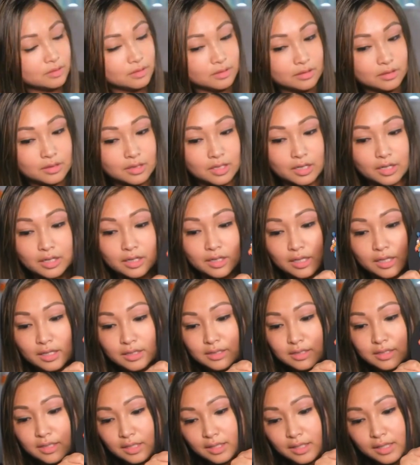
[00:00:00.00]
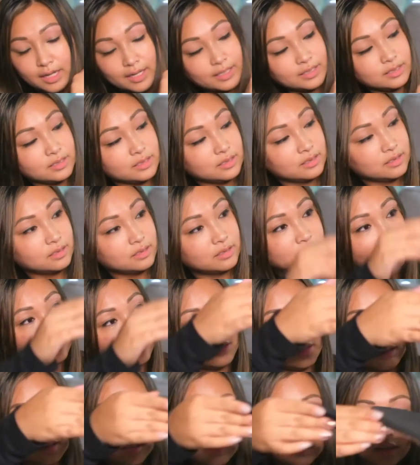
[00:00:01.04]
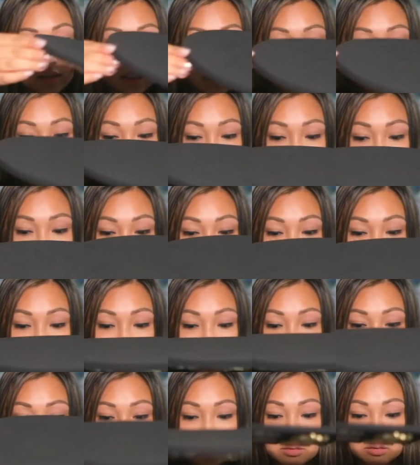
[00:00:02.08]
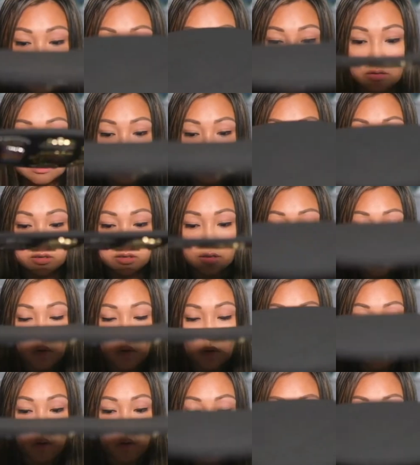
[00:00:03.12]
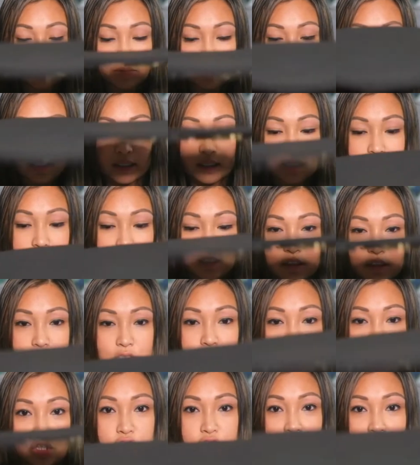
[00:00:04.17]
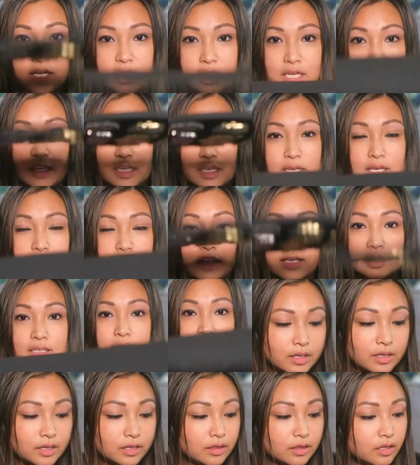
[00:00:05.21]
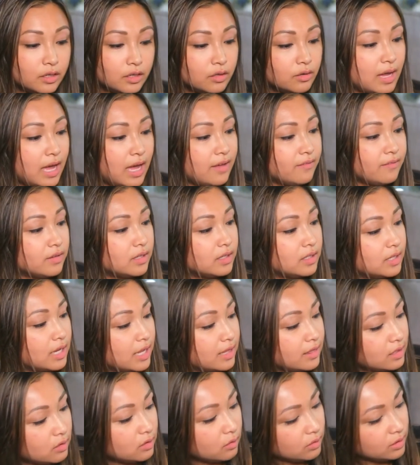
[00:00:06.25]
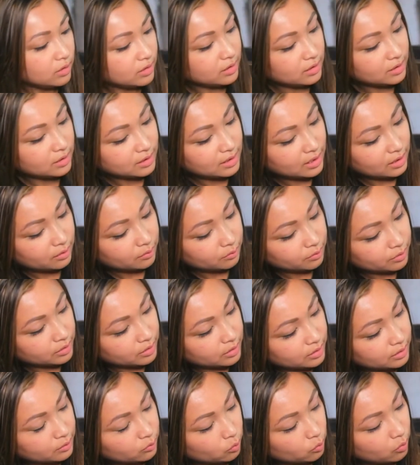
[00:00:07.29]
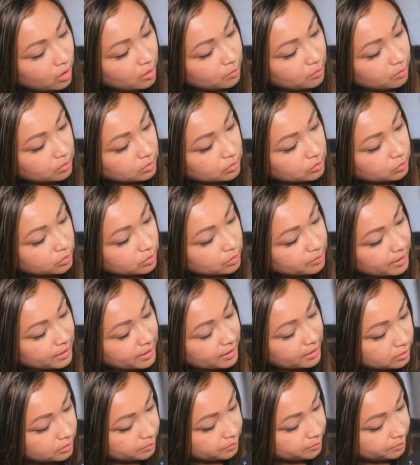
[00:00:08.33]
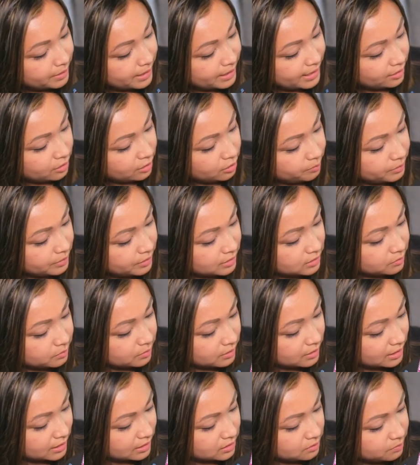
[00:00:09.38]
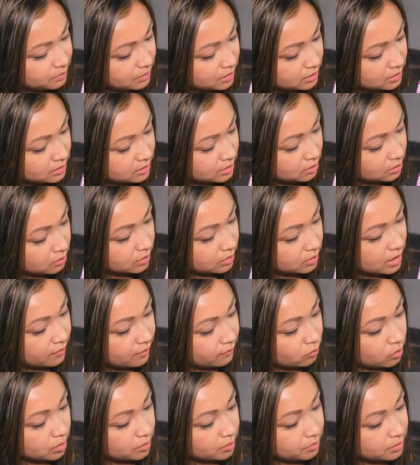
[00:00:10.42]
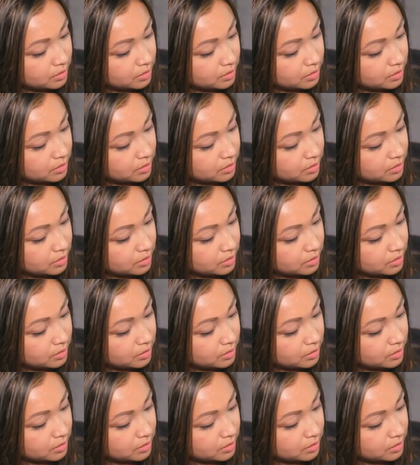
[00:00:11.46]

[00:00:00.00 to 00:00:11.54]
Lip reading: There, that's it, guys. That's the wobbling it, shaking it. There you have it. And the only thing that really wobbled were my banner pins, but that's because they only have one pin